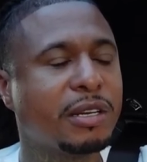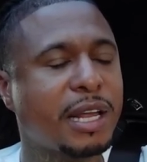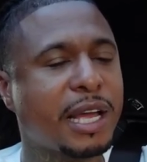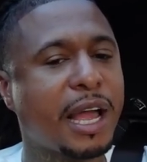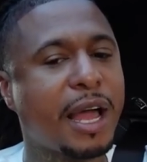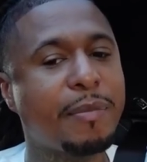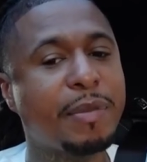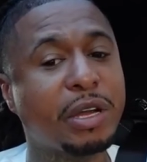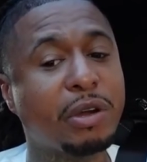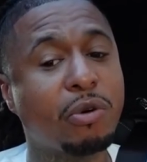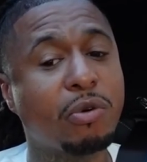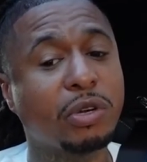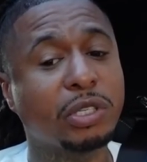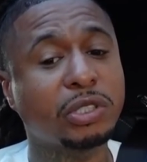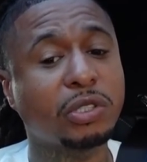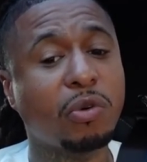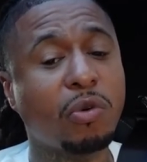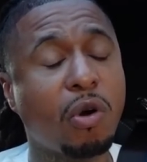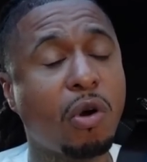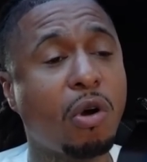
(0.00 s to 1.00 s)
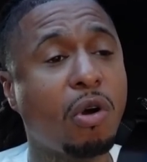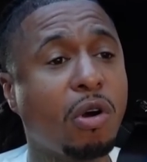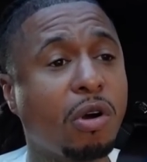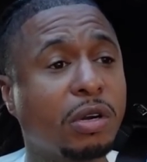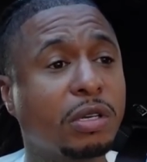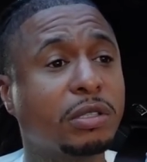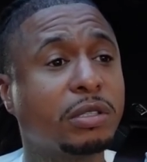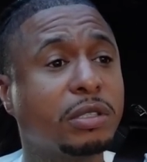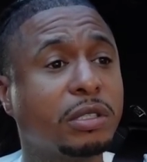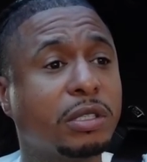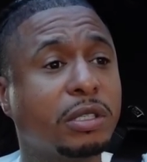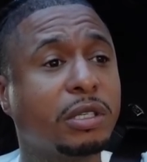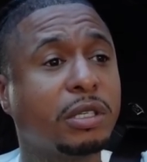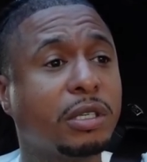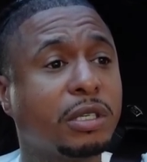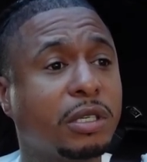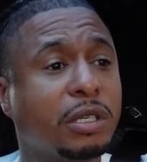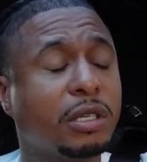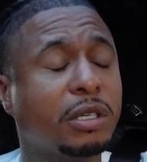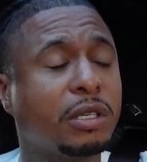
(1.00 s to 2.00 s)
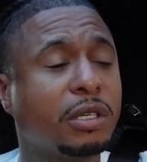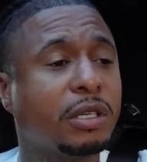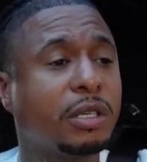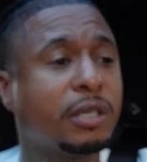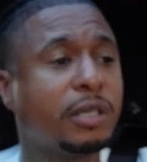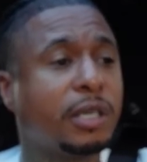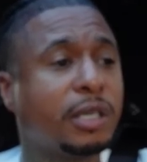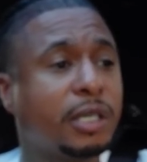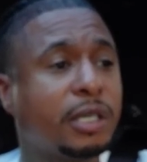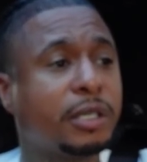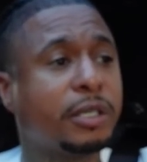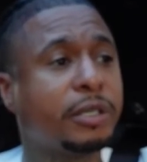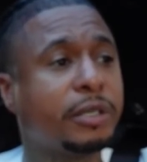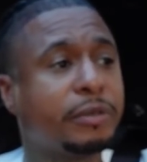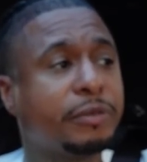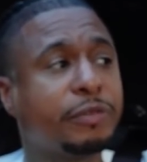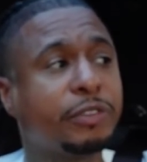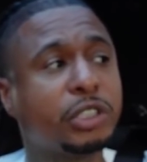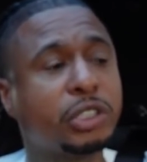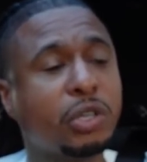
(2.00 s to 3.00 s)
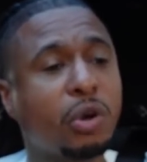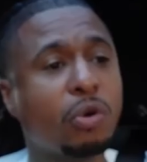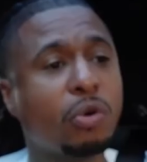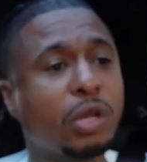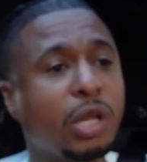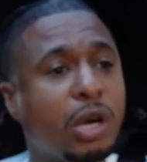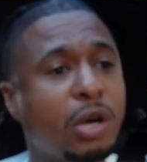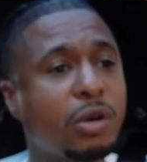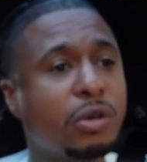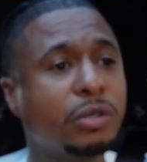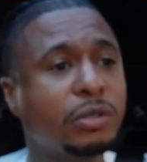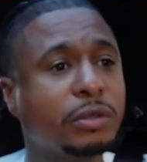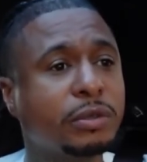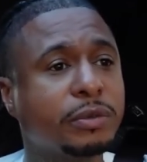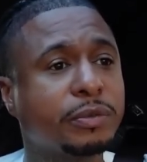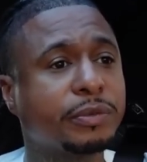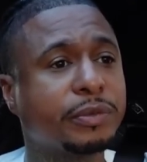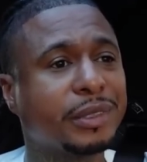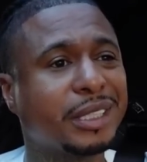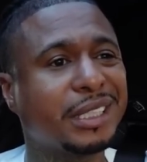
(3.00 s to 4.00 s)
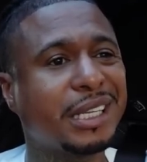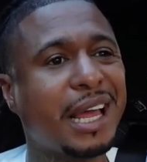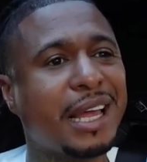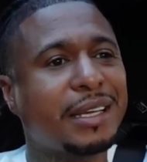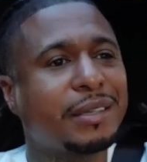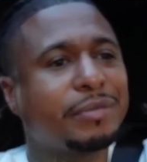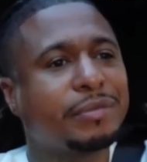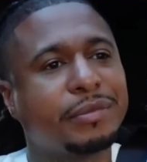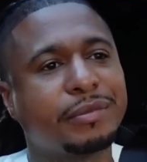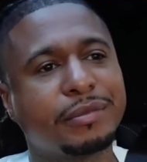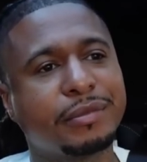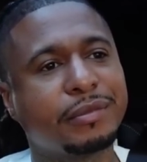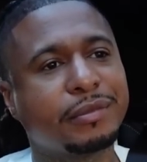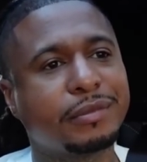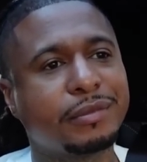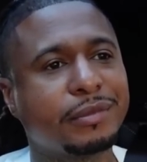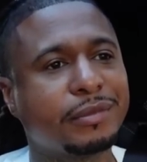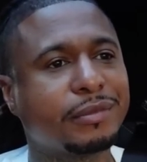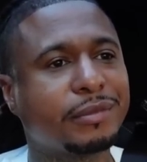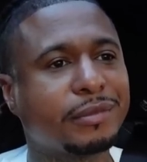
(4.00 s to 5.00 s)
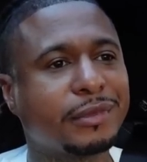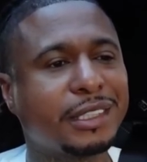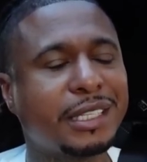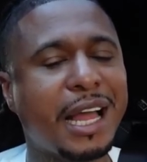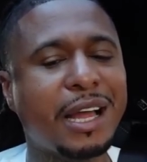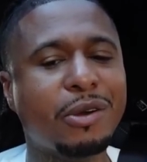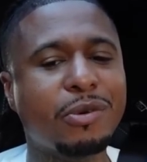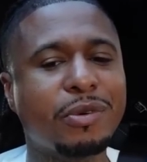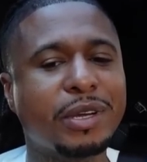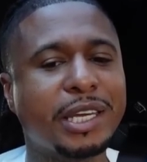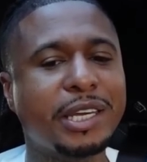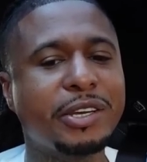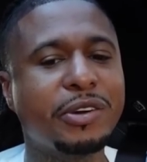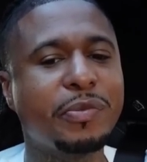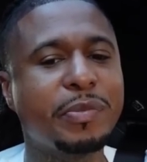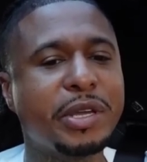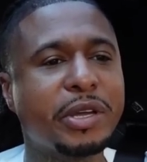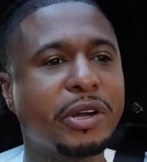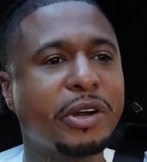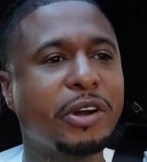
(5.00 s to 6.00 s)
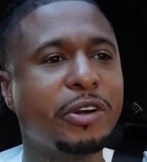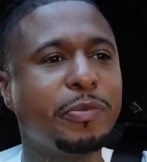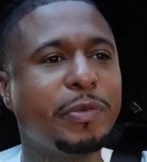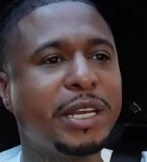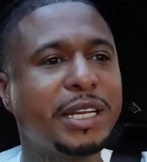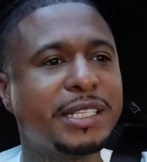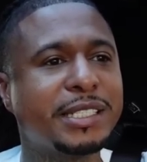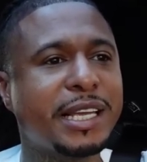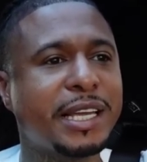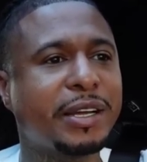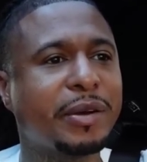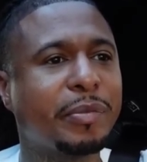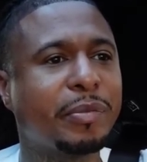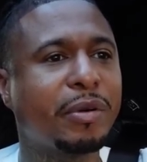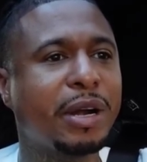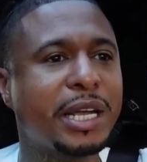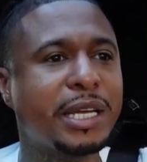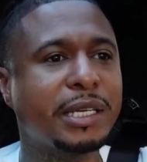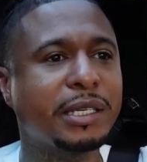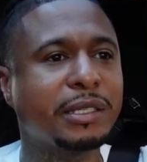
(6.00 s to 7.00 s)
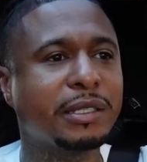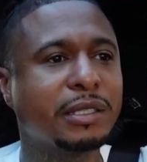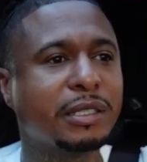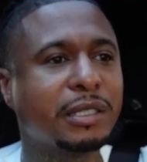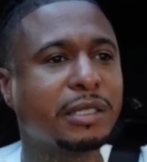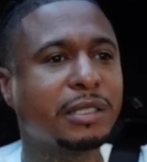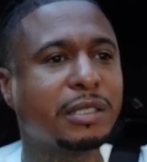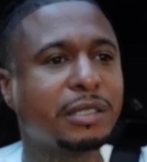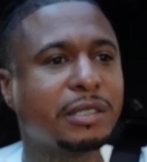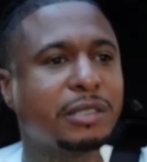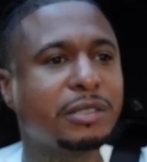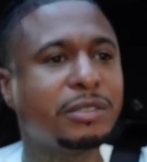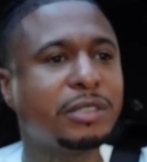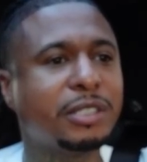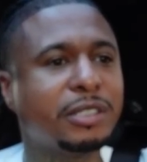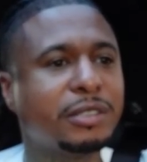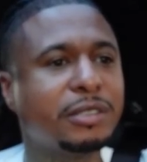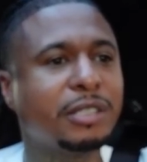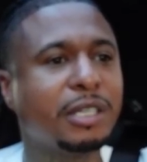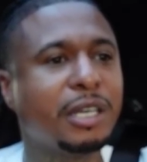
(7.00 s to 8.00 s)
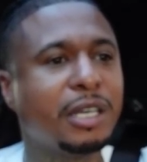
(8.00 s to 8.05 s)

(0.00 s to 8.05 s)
Like I've been going so hard uh, for so long, like it's not gonna kill me or hurt me to take a break, you know.